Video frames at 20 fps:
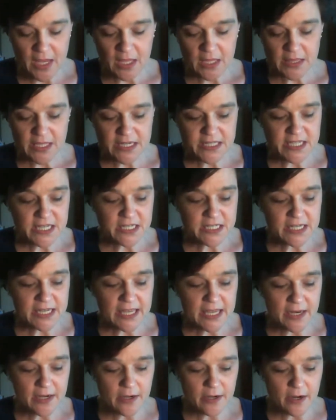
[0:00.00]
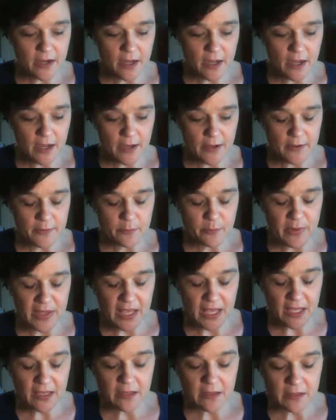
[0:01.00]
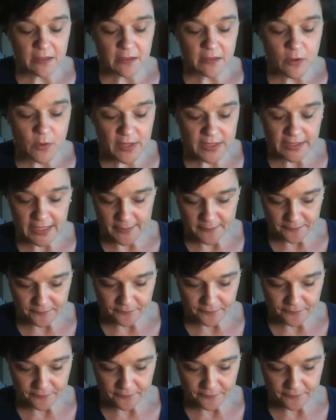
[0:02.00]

They tend to get big quickly.